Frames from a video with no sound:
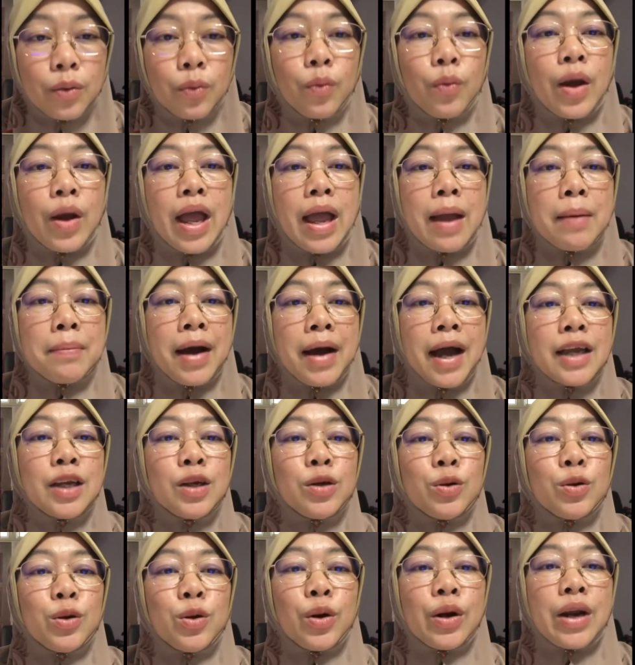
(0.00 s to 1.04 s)
whereby
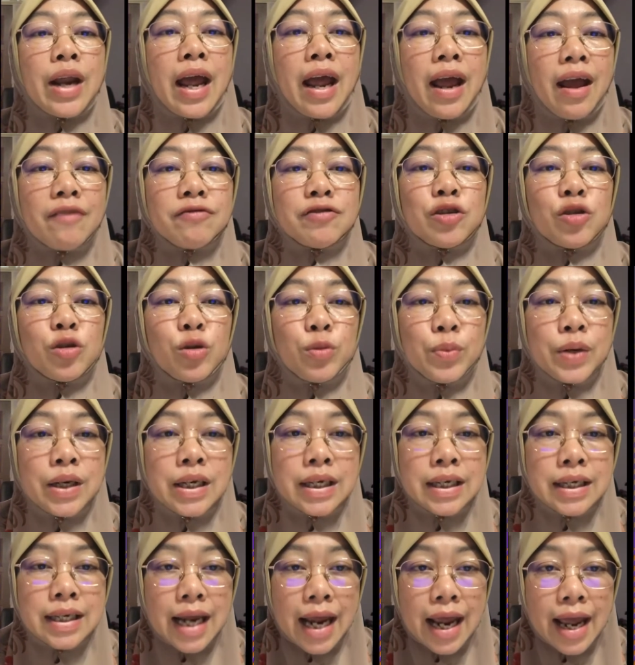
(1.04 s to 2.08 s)
you don't have to be
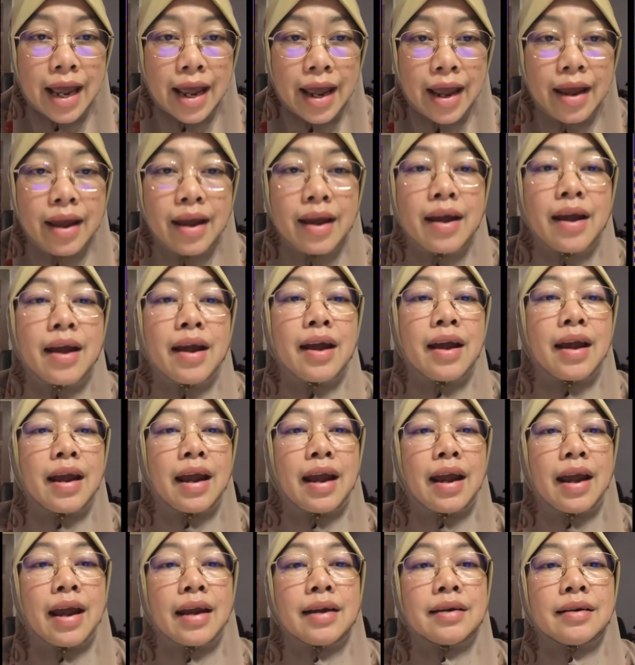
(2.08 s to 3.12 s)
there
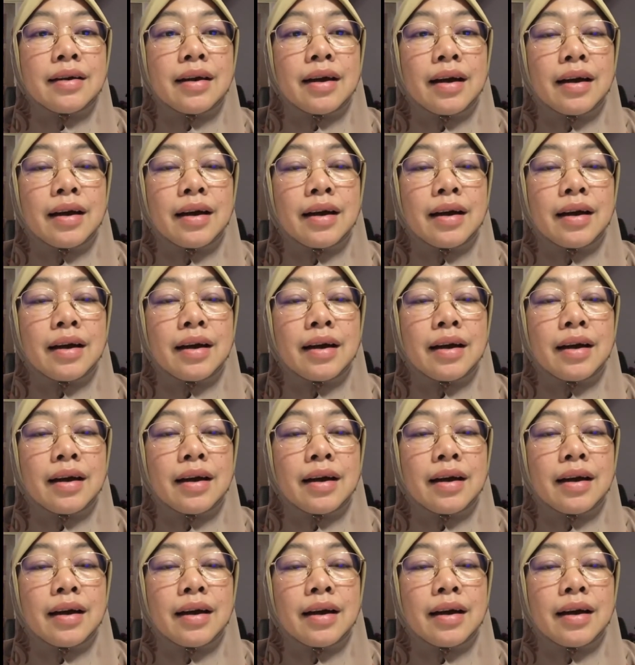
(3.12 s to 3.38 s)
and